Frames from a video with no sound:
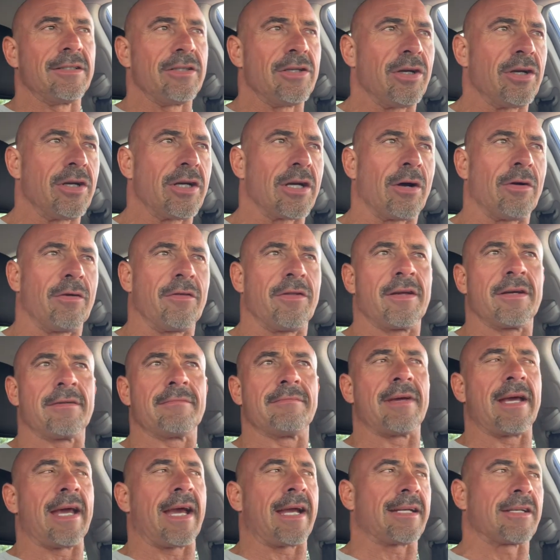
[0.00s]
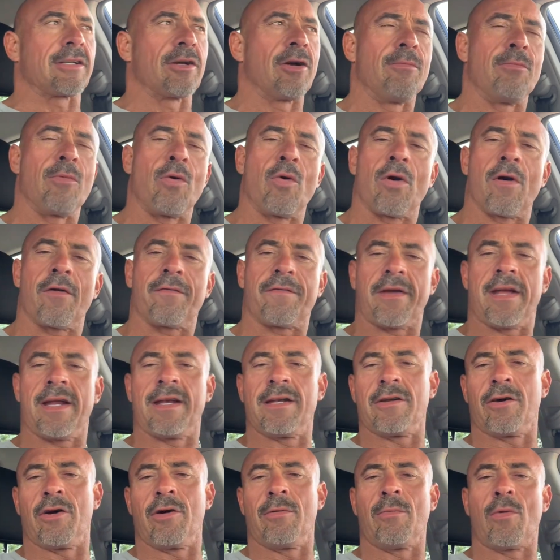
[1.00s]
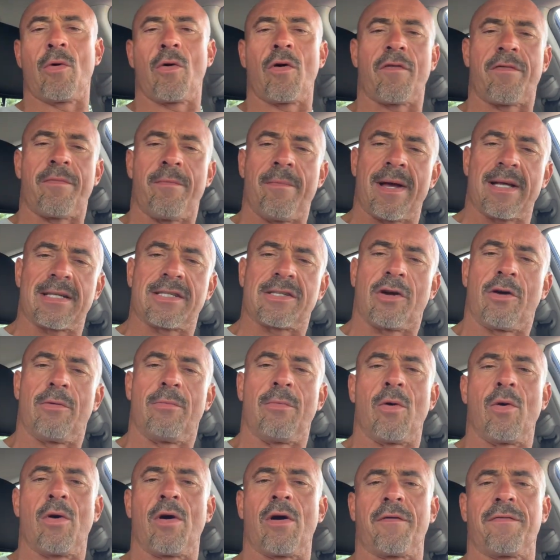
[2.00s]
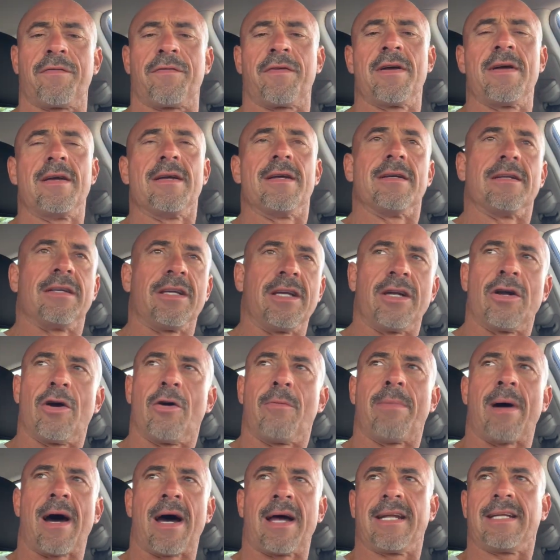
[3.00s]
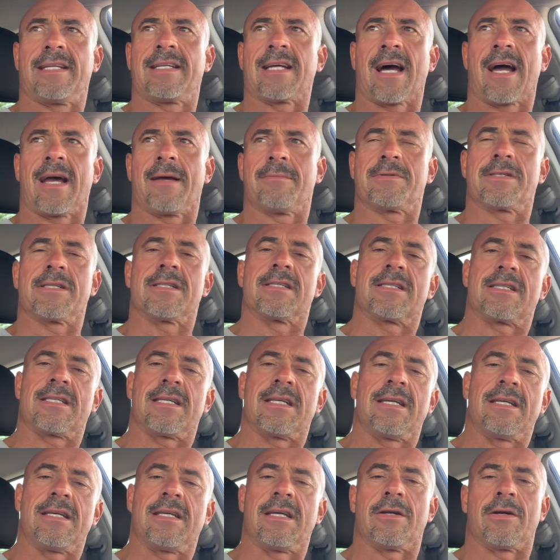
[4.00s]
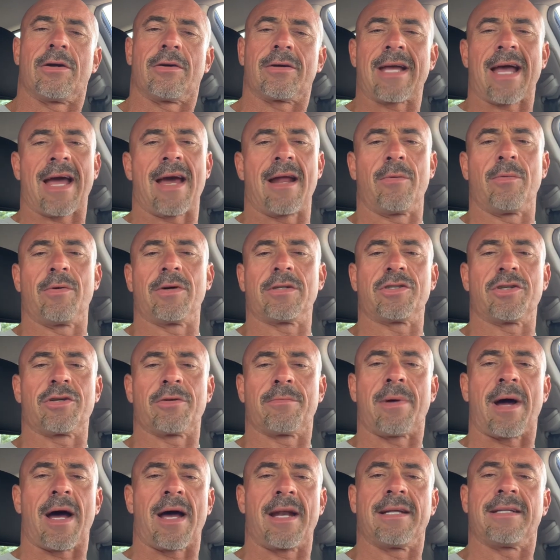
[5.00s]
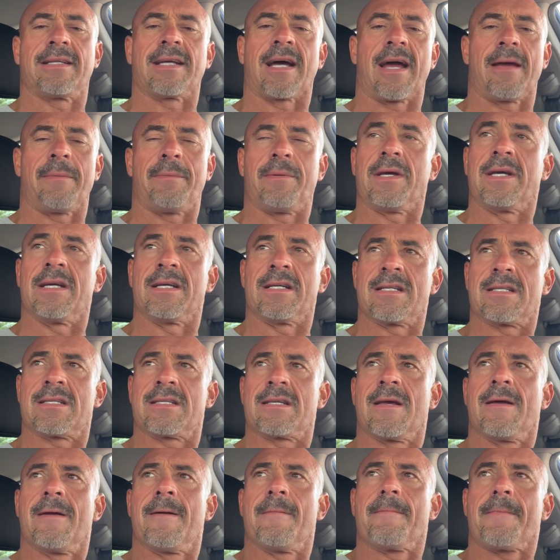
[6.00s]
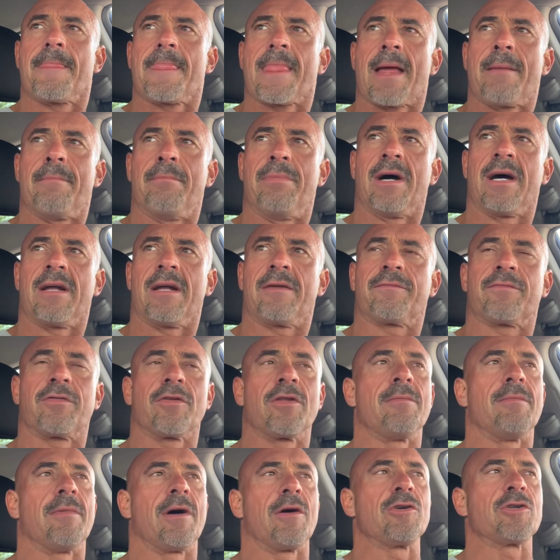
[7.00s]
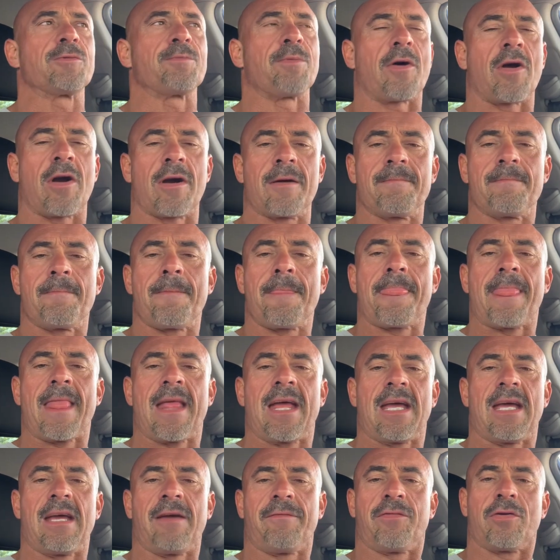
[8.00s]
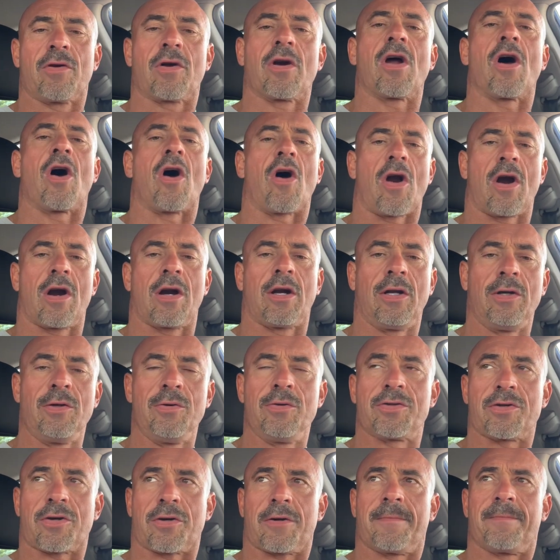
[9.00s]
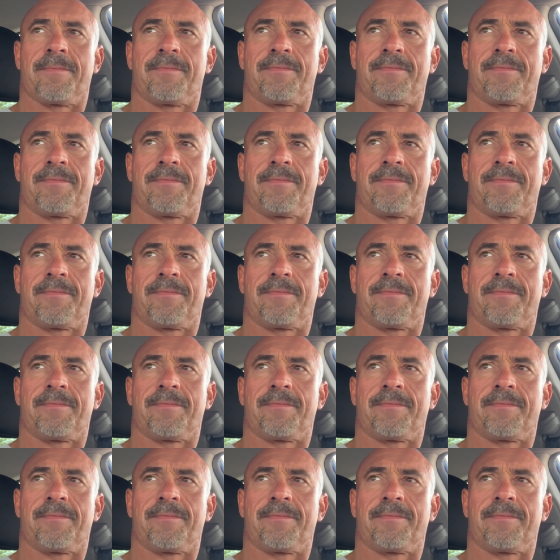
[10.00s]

go to the ectomorph, endomorph, mesomorph, body types and see, kind of what your body type is. But for the most part, if you're a hard loser,